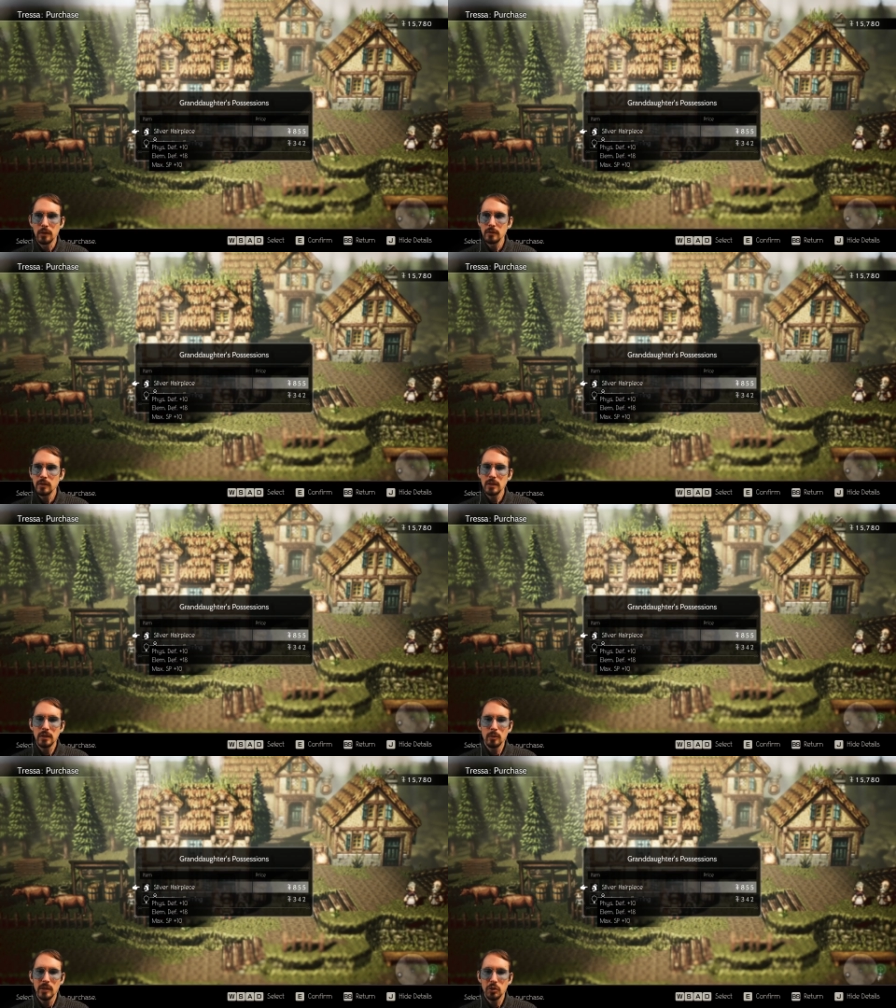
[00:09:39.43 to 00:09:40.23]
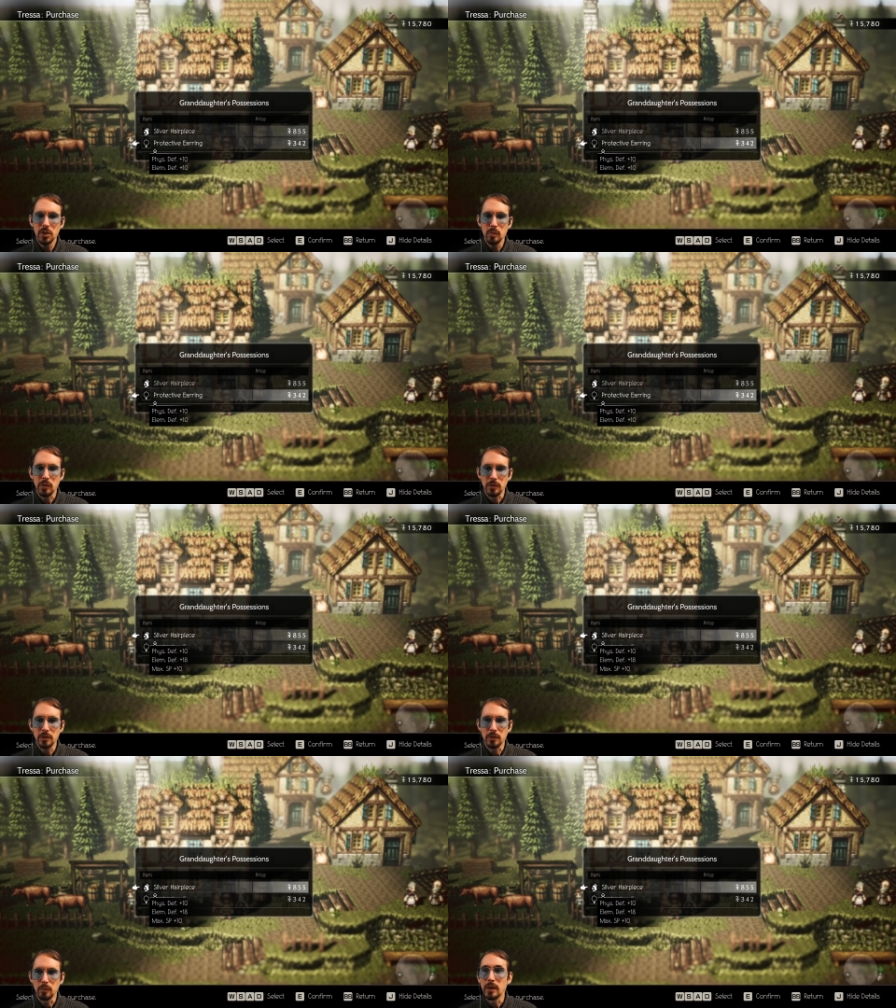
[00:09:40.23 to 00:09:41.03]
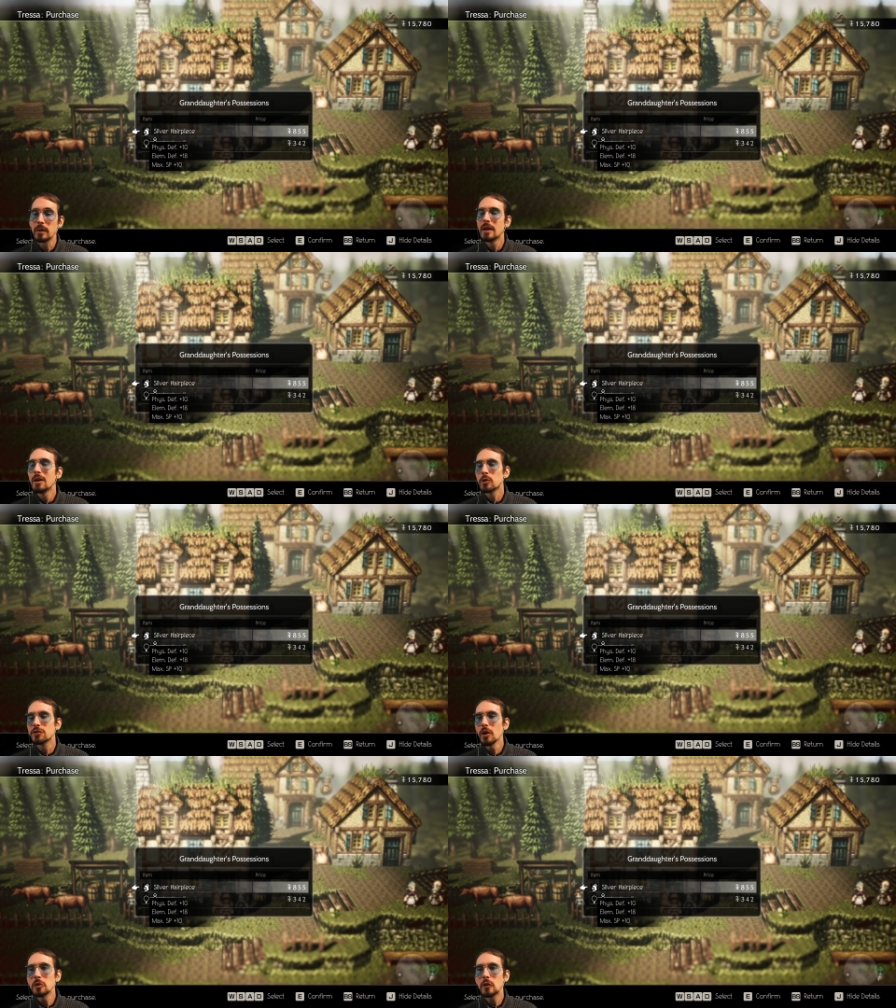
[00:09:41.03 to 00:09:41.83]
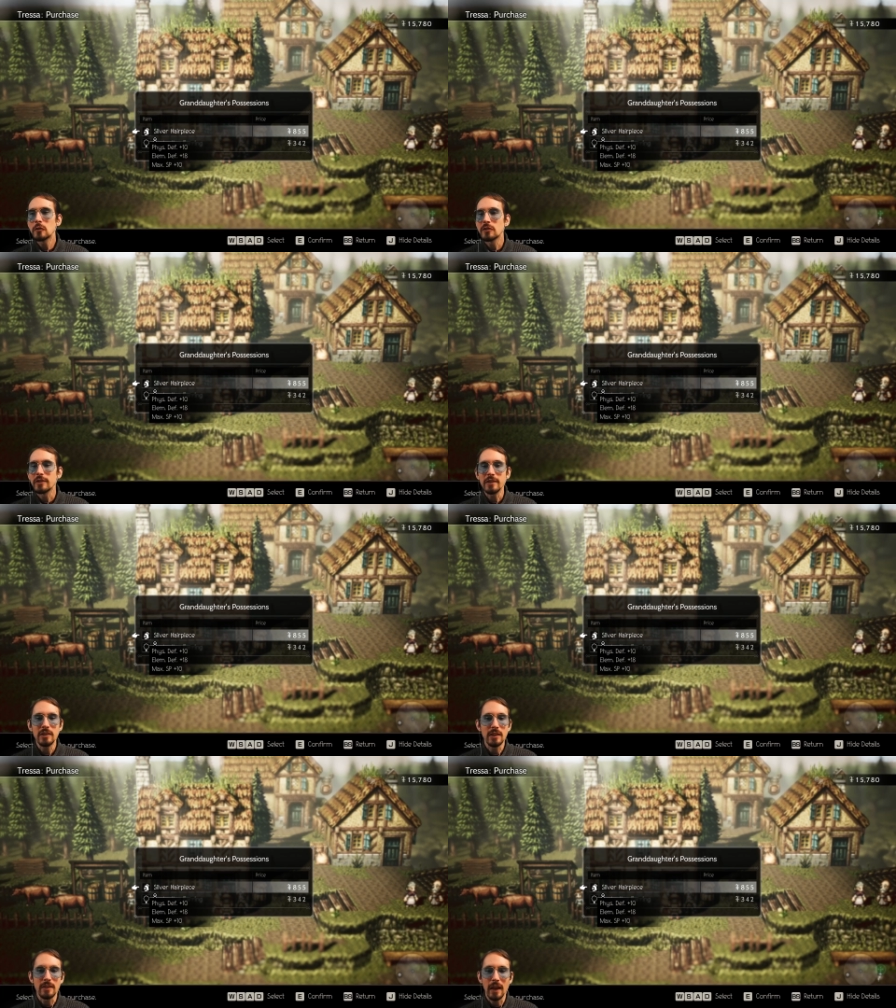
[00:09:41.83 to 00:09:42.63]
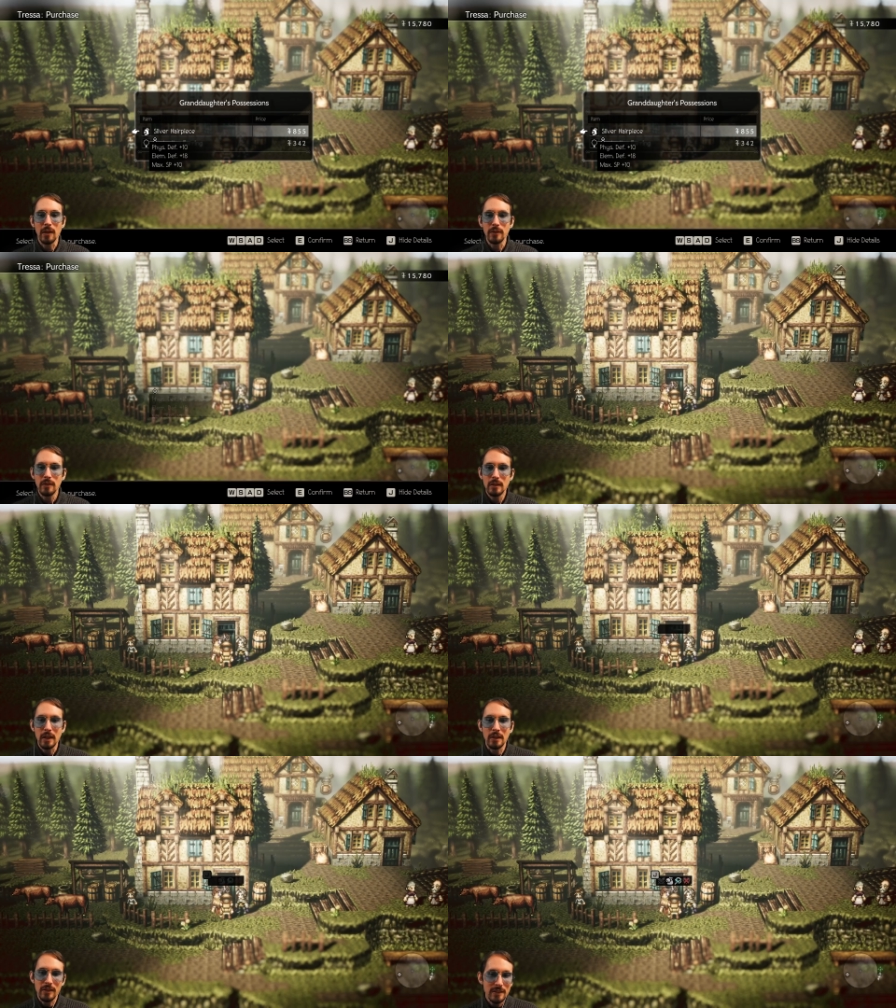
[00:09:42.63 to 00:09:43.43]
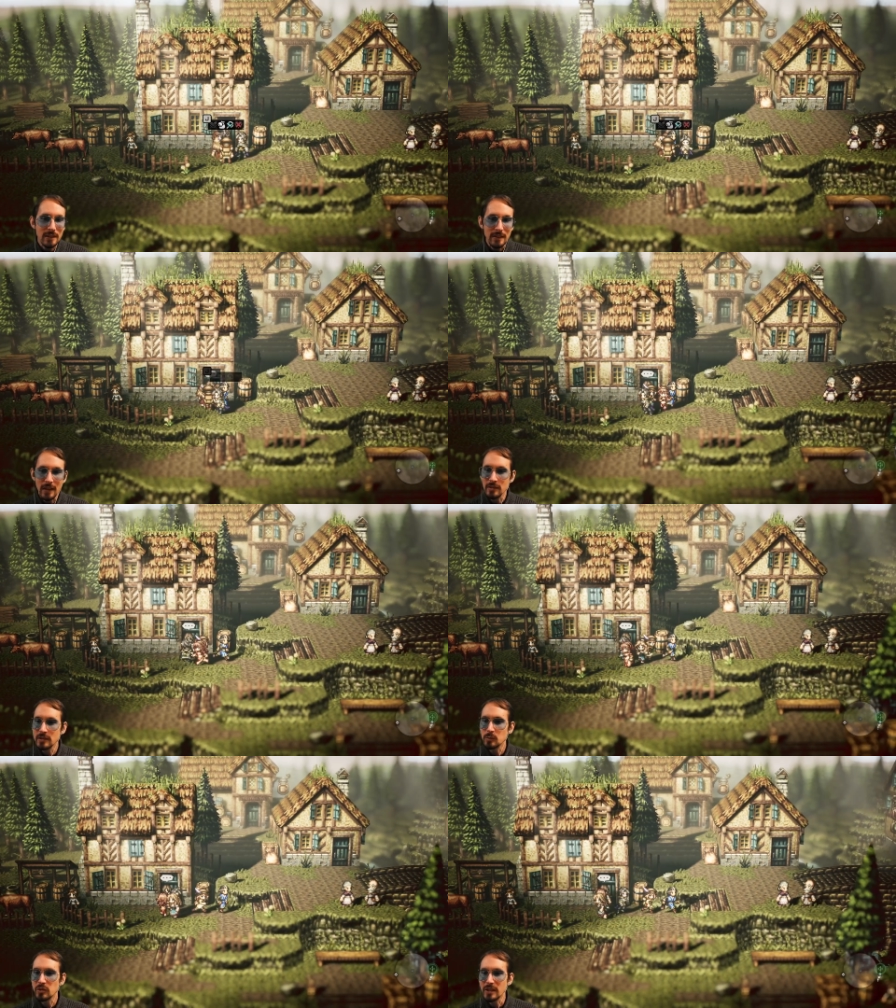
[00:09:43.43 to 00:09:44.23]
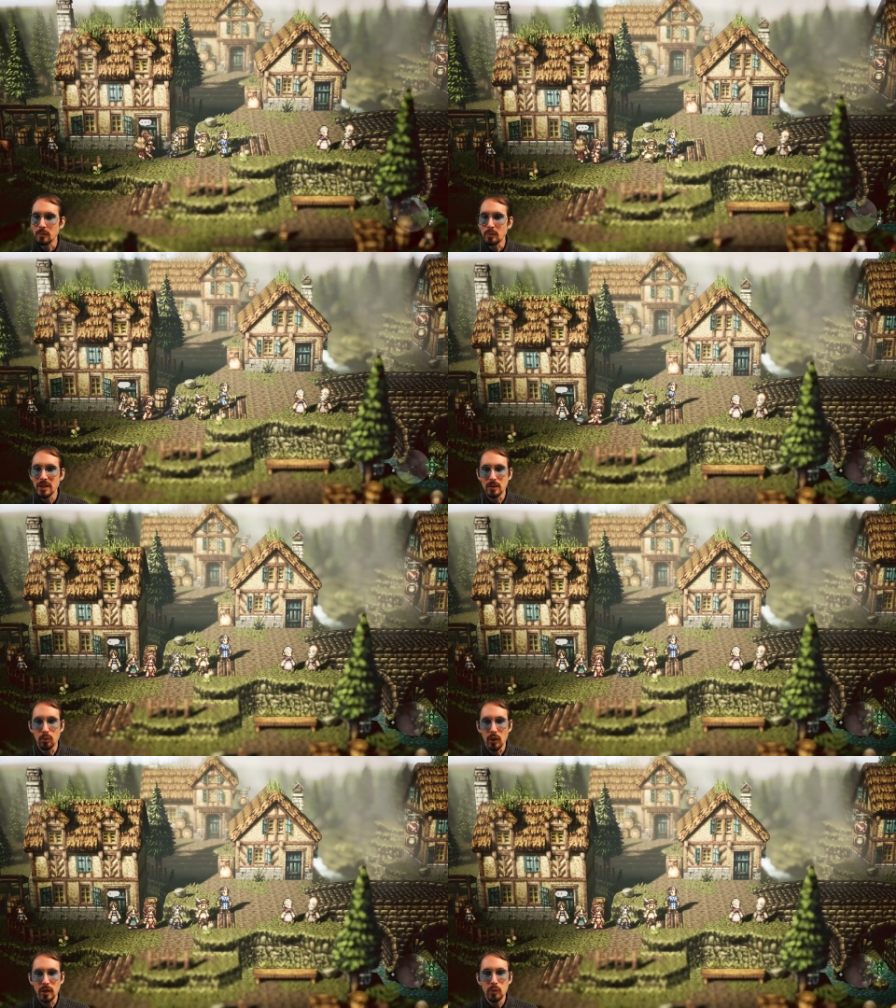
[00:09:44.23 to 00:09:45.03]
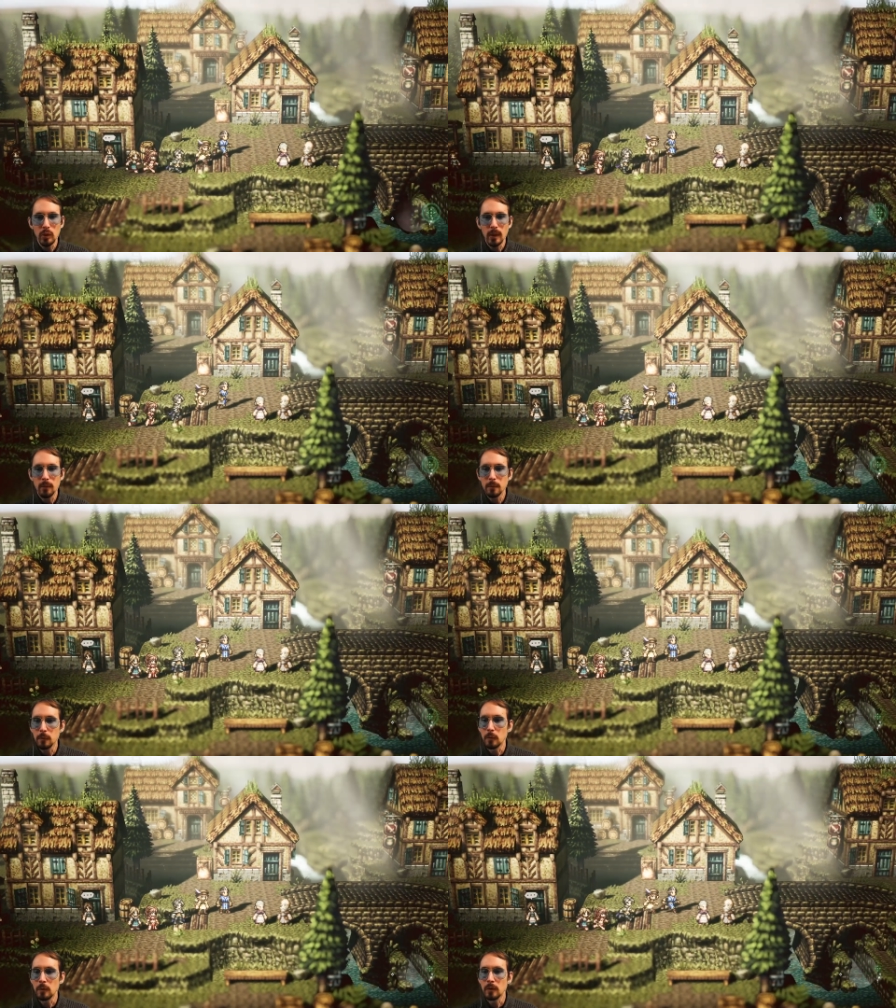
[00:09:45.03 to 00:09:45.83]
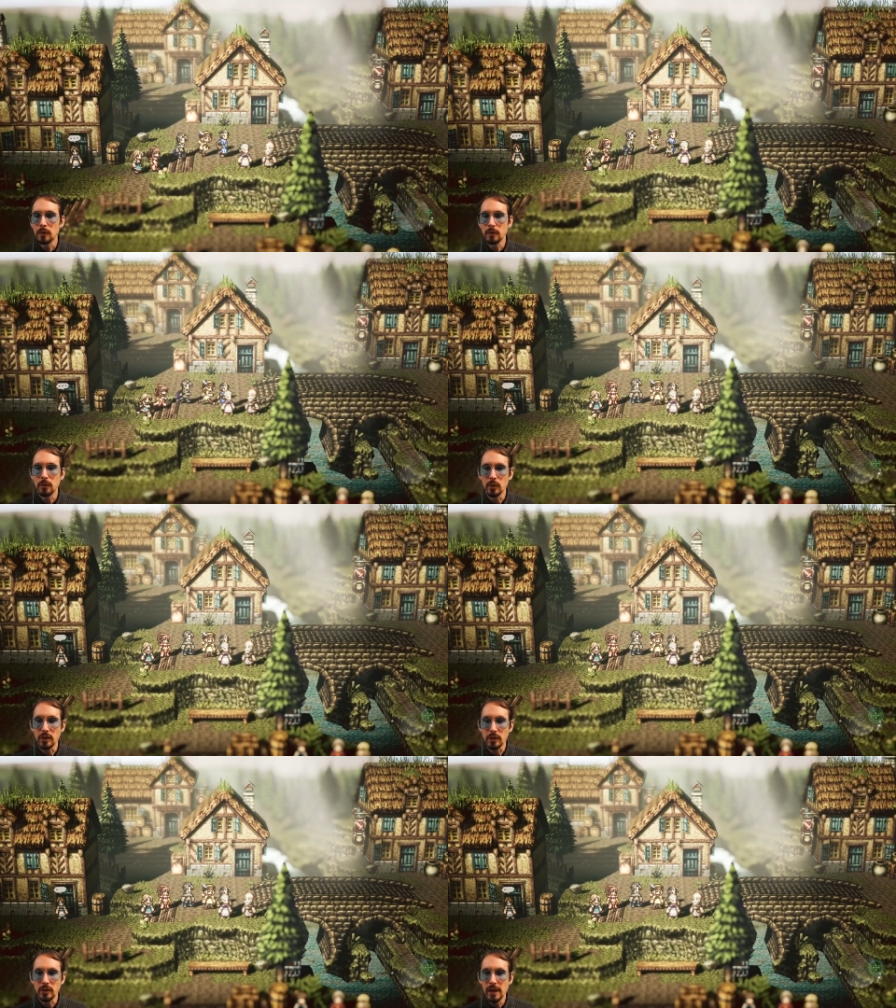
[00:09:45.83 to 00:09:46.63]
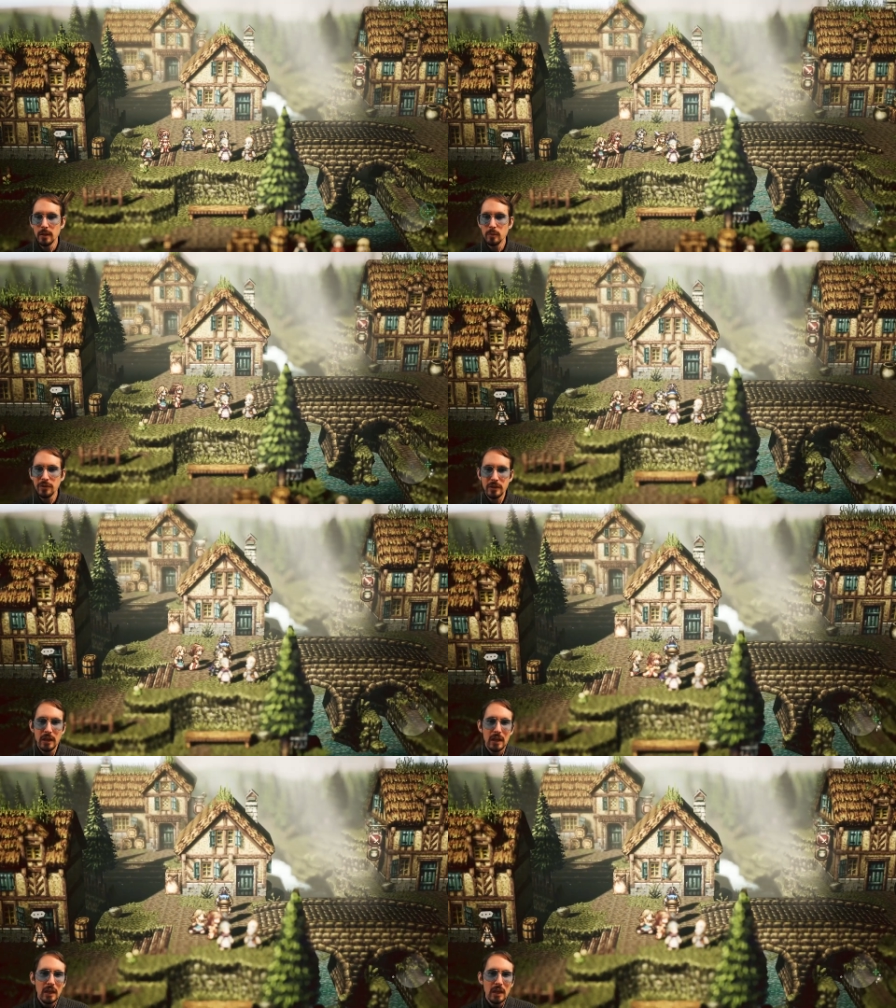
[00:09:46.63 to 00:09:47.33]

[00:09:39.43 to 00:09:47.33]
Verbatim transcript: These look a little bit cheaper too, but we're so close to 16,000, and 16,000 seems like a big breakpoint for the really good items.